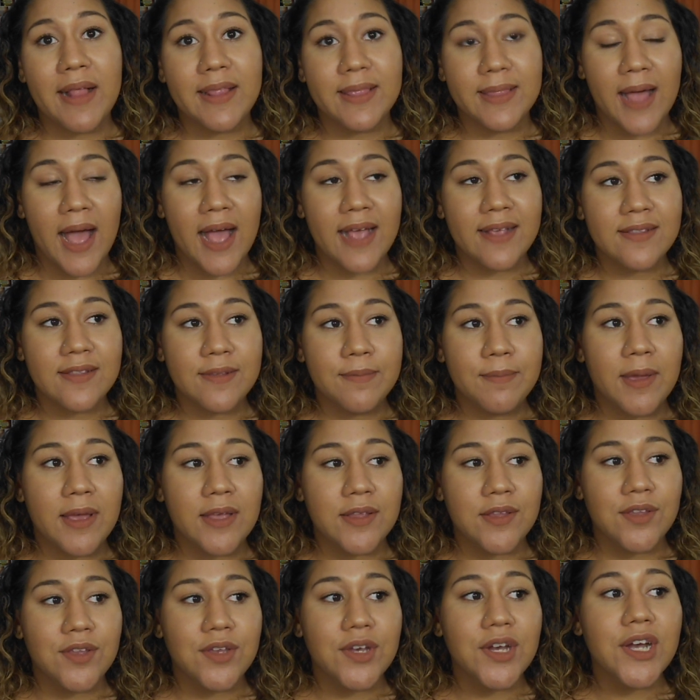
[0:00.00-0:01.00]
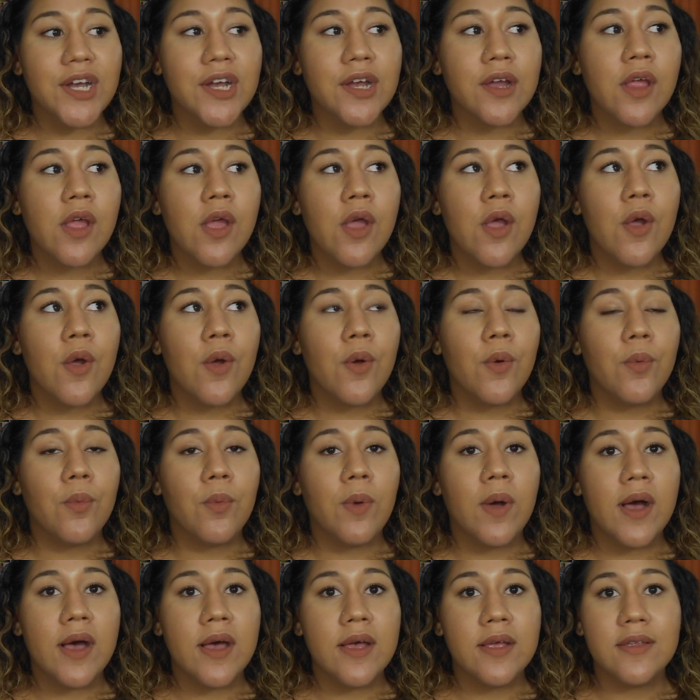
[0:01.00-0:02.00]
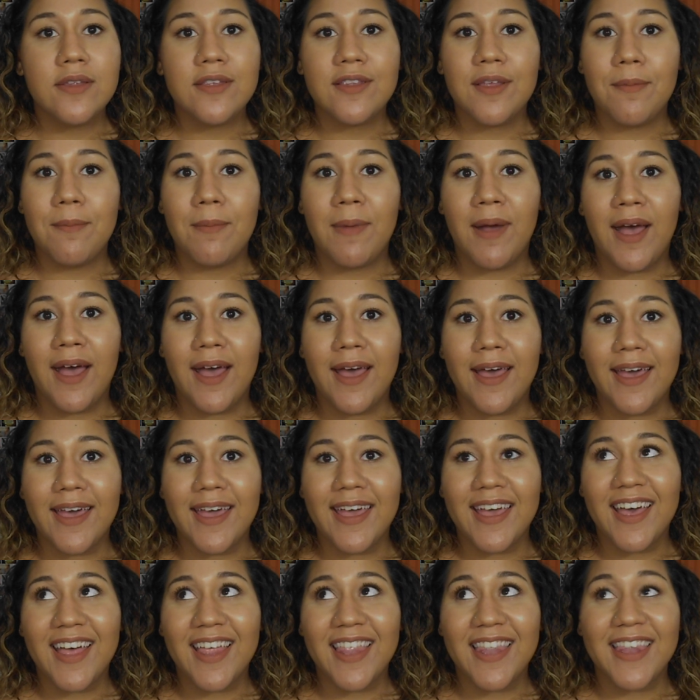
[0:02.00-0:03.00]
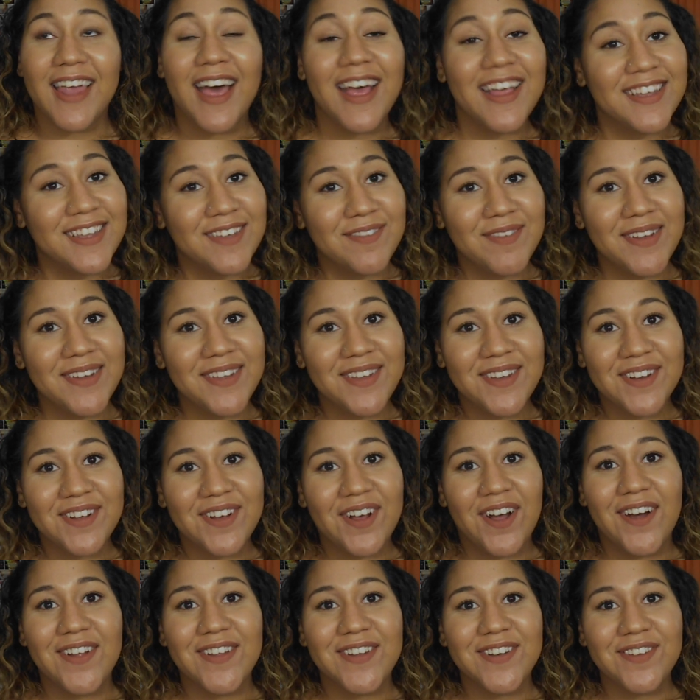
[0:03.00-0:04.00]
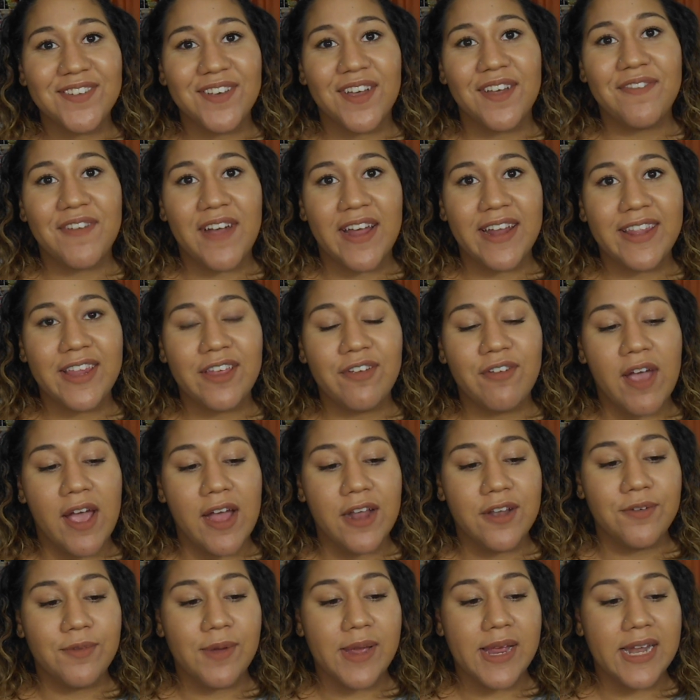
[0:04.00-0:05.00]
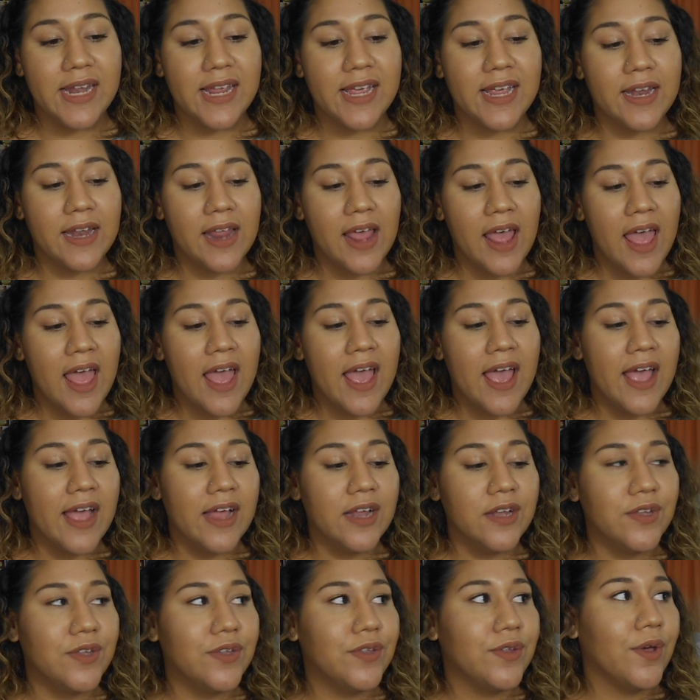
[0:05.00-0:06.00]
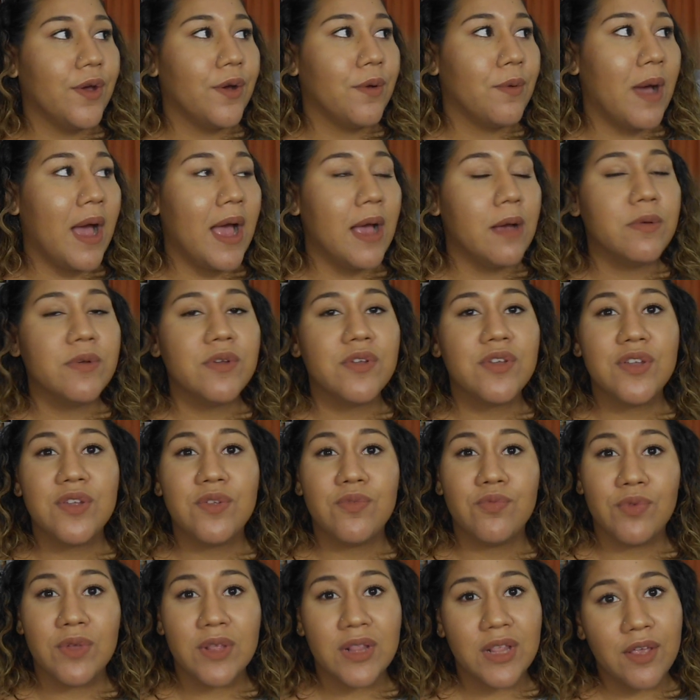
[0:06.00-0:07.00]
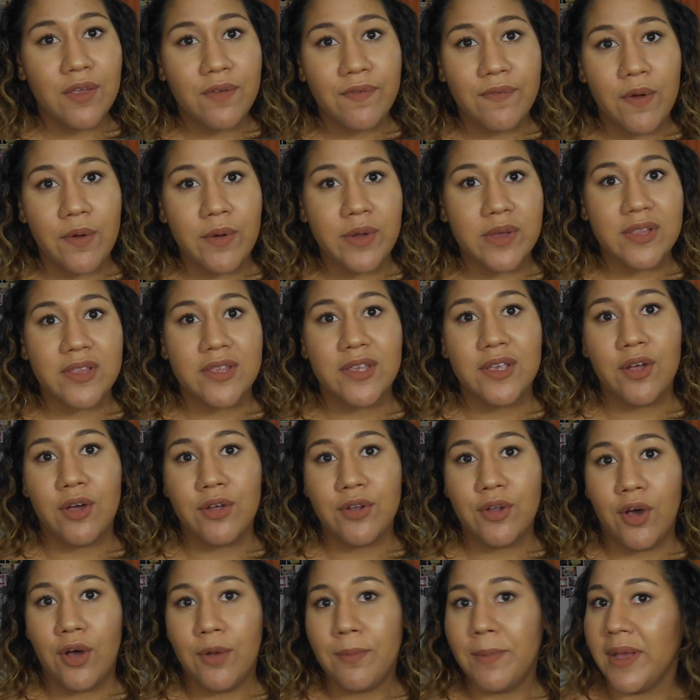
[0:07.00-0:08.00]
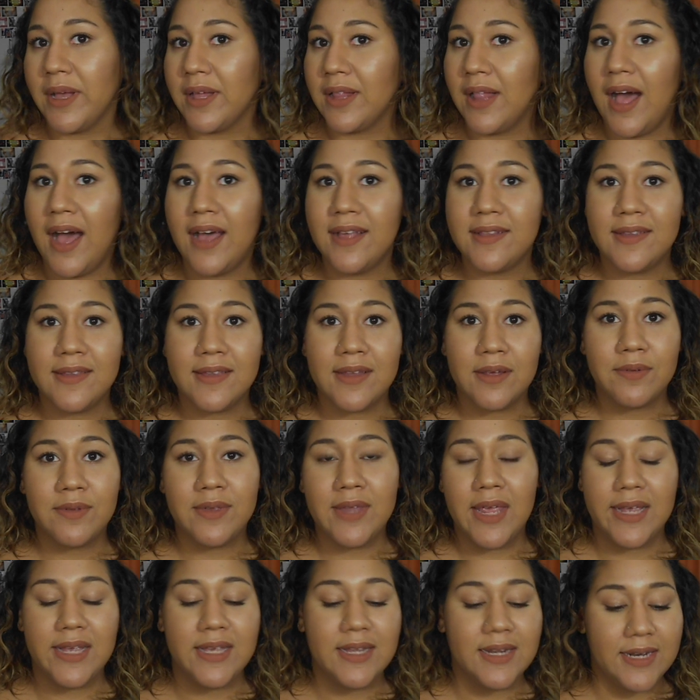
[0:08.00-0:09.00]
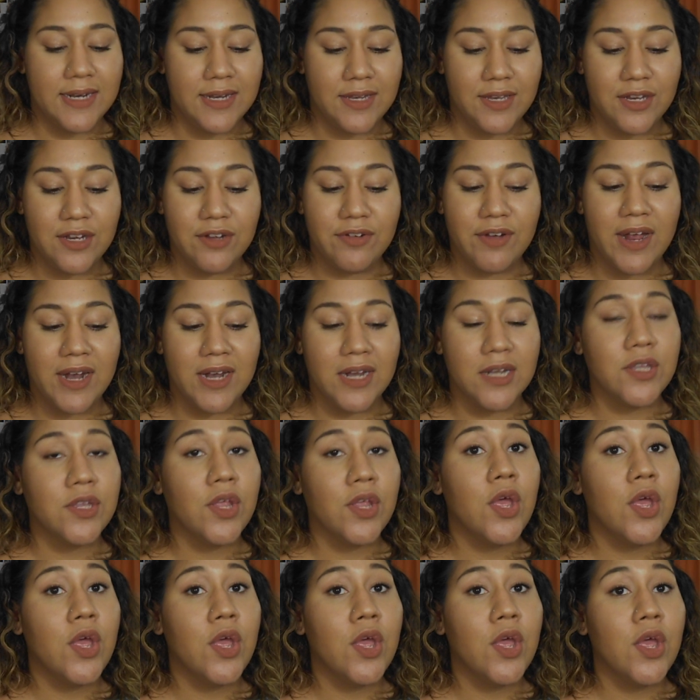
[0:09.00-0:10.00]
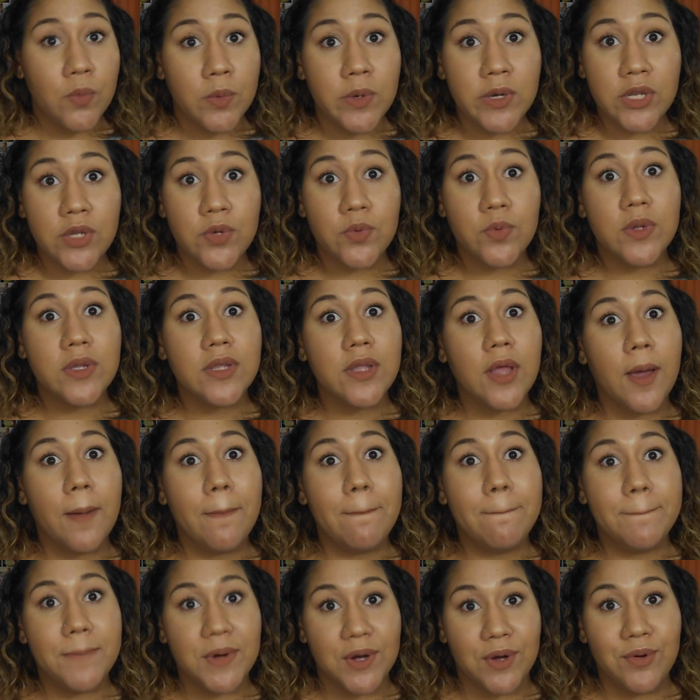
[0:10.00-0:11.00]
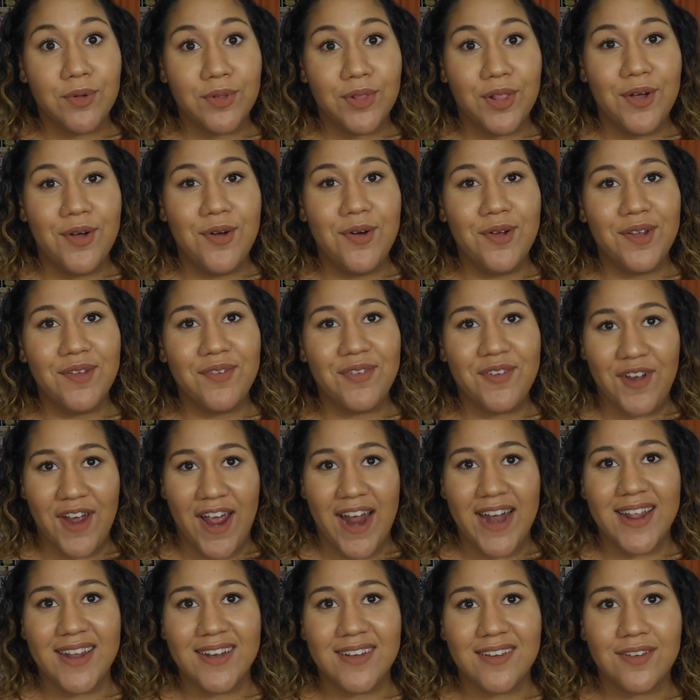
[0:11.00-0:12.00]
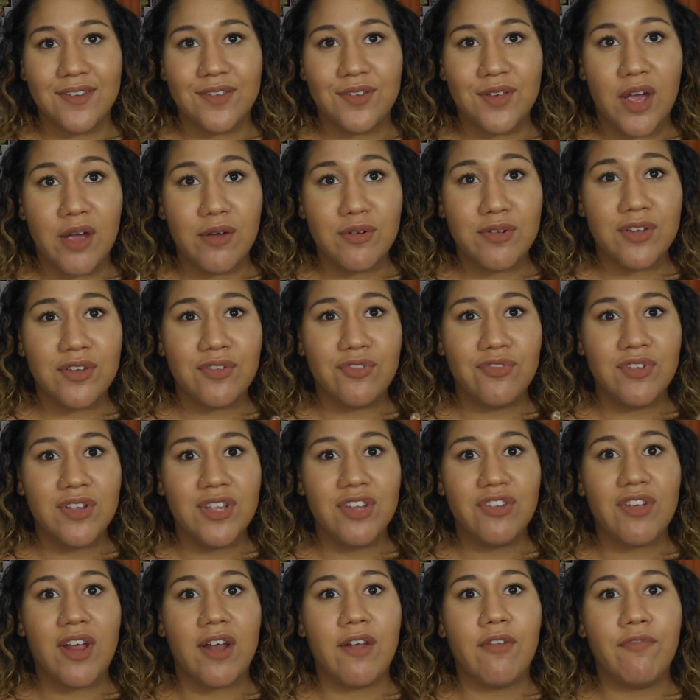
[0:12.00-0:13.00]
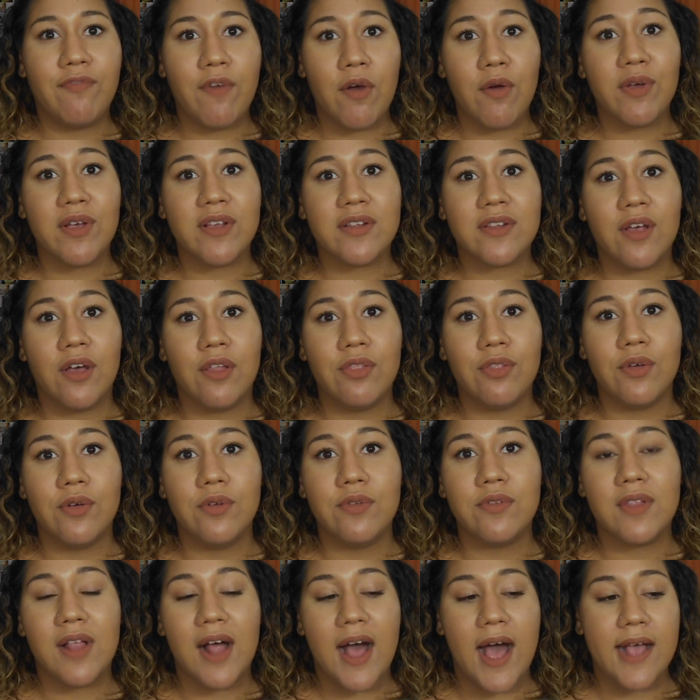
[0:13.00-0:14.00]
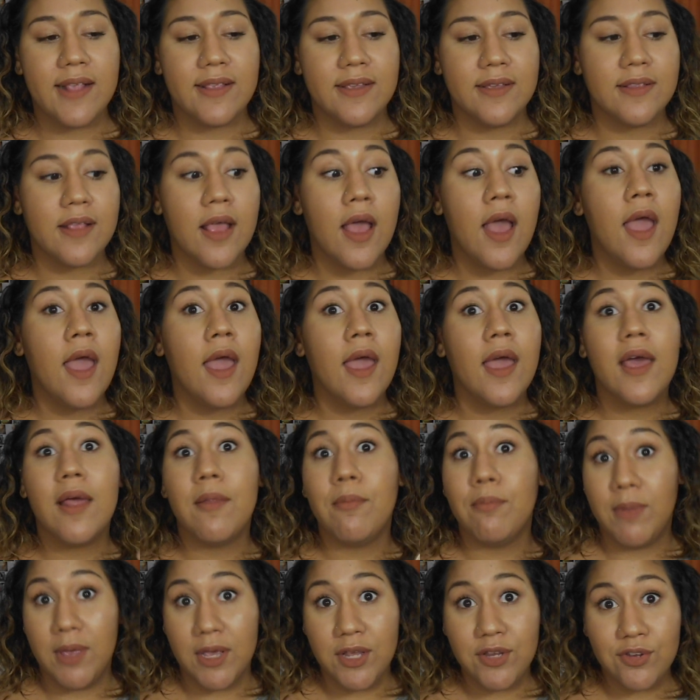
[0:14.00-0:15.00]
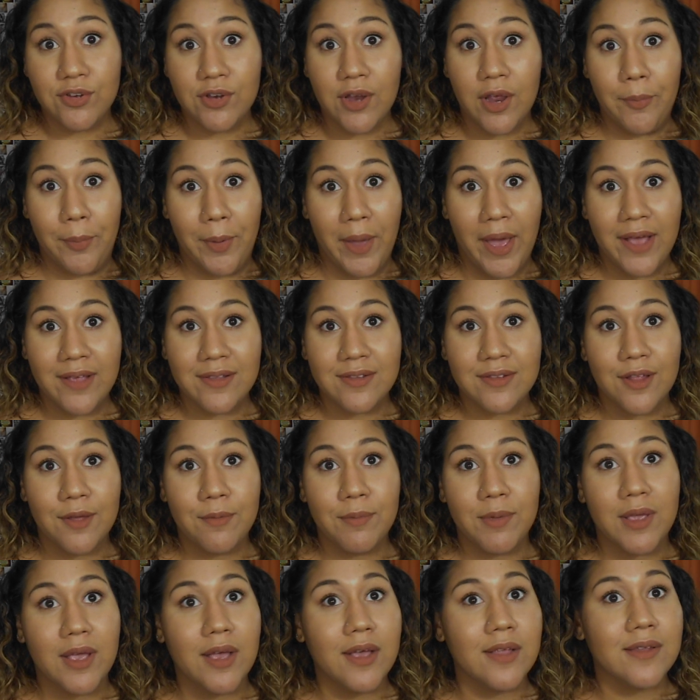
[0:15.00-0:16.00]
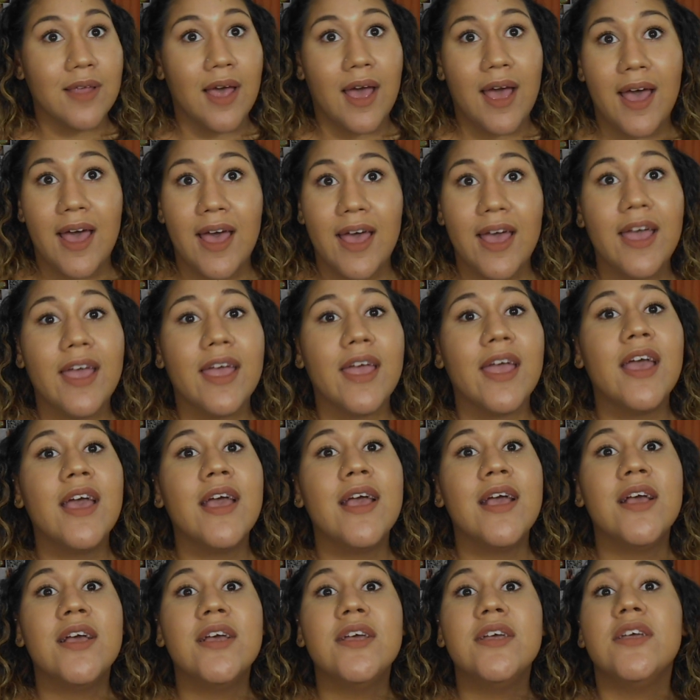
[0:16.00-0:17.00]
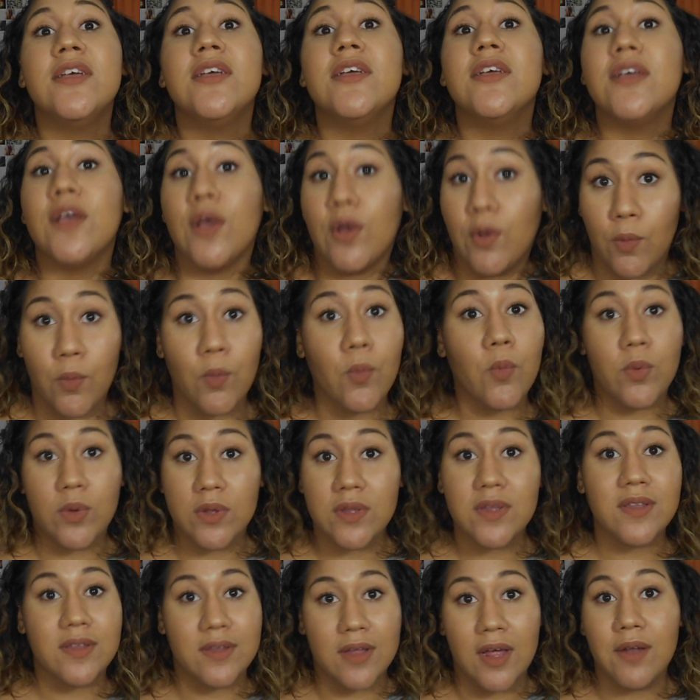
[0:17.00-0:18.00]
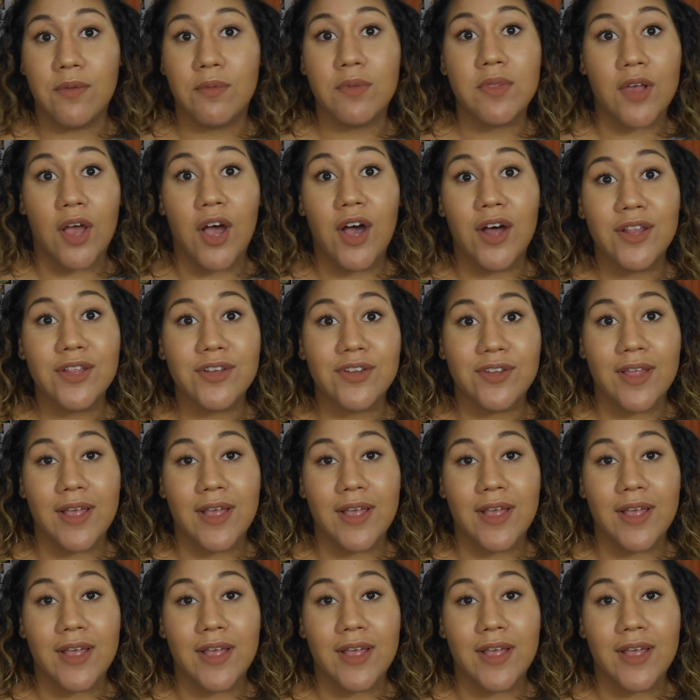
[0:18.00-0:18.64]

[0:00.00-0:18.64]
Last semester was my last semester in college, so I finally graduated, and so I was just really focusing on all my classes. I was taking 19 credits, which was a boatload of credits, and so I was just really trying to focus on those classes and make sure I passed them because I was done with college.